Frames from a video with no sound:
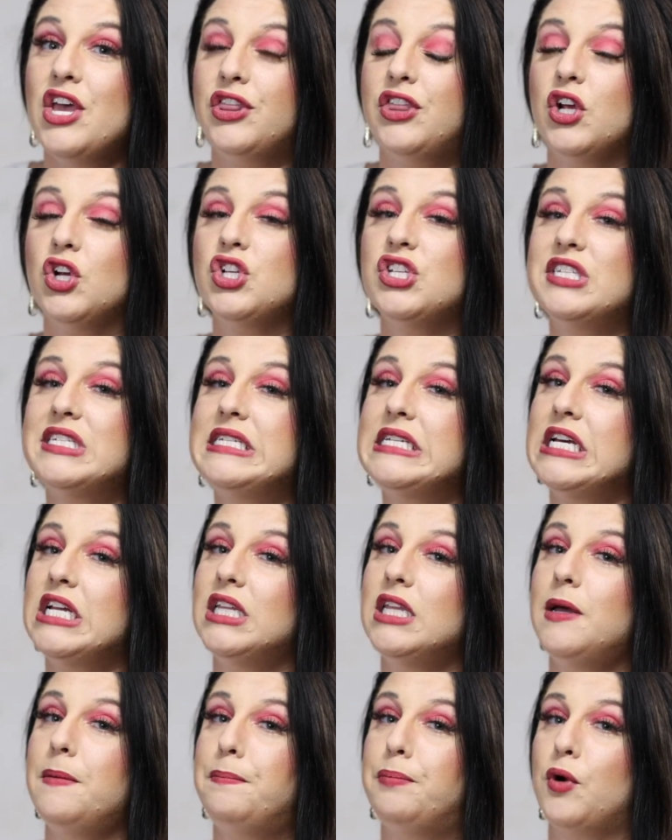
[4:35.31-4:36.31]
there's
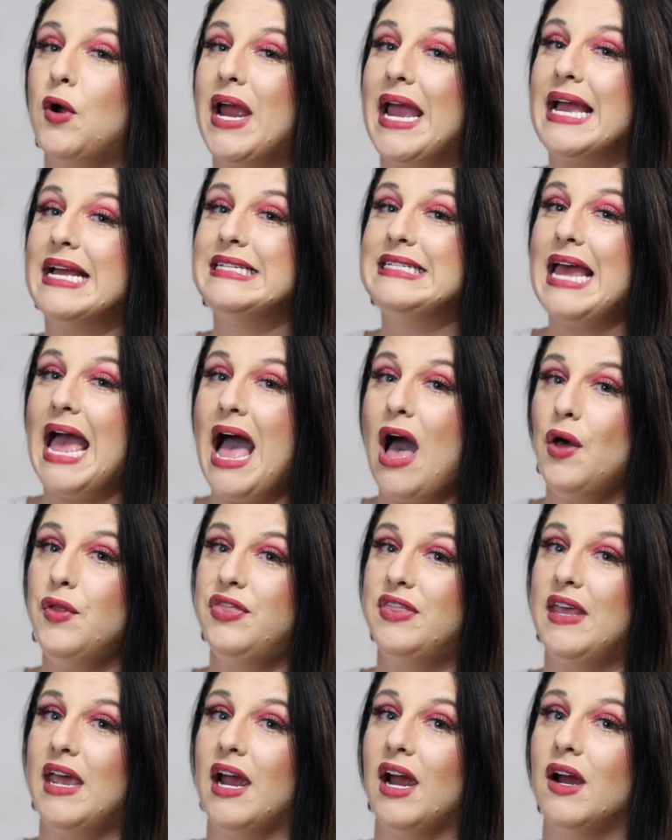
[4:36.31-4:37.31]
still a brand
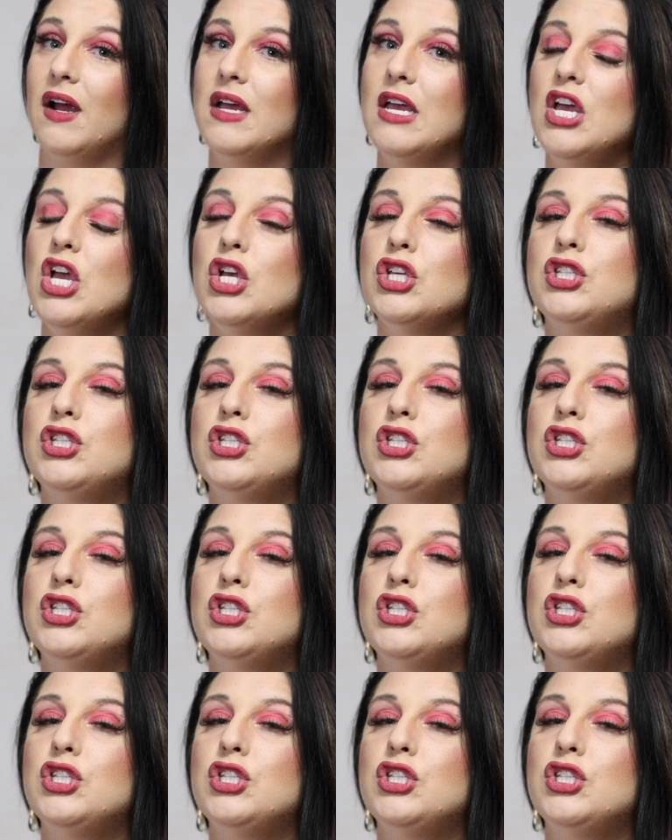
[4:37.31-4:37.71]
out there.